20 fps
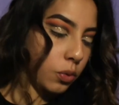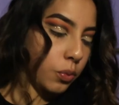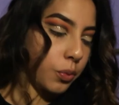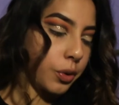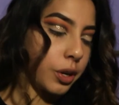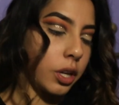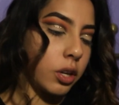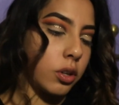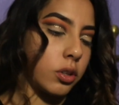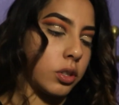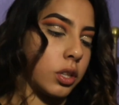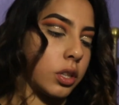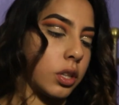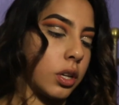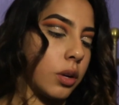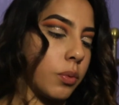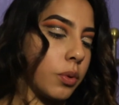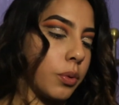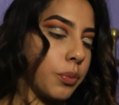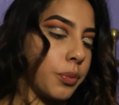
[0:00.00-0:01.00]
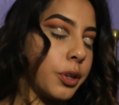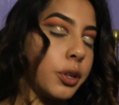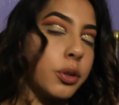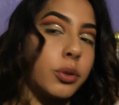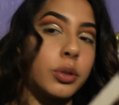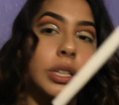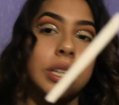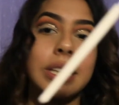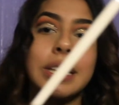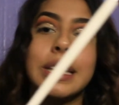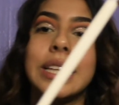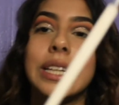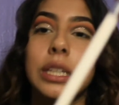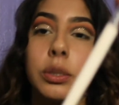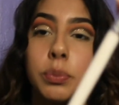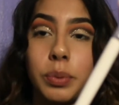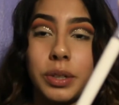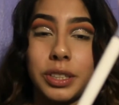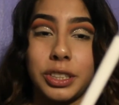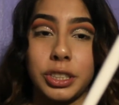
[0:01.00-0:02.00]
We're not using that one. We're using this
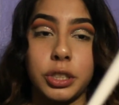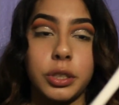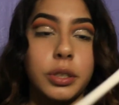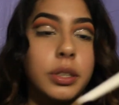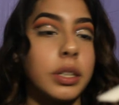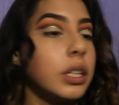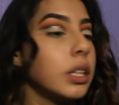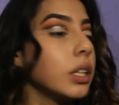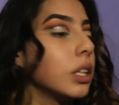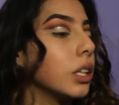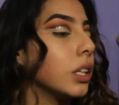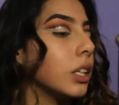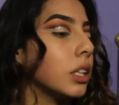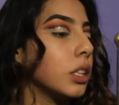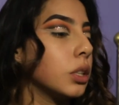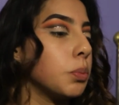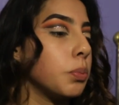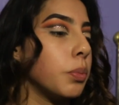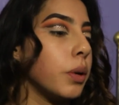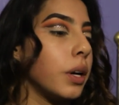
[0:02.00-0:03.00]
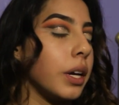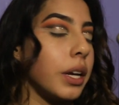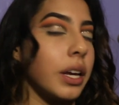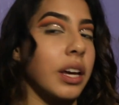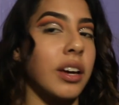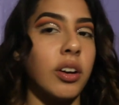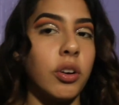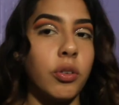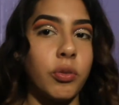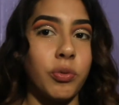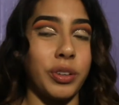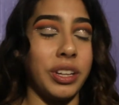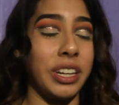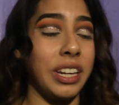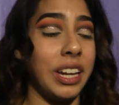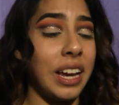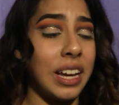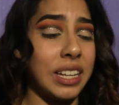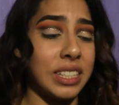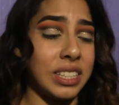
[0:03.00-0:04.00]
brush. It's by E.L.F.
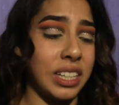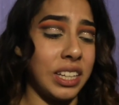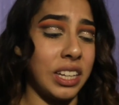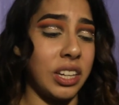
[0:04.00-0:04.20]
and it has a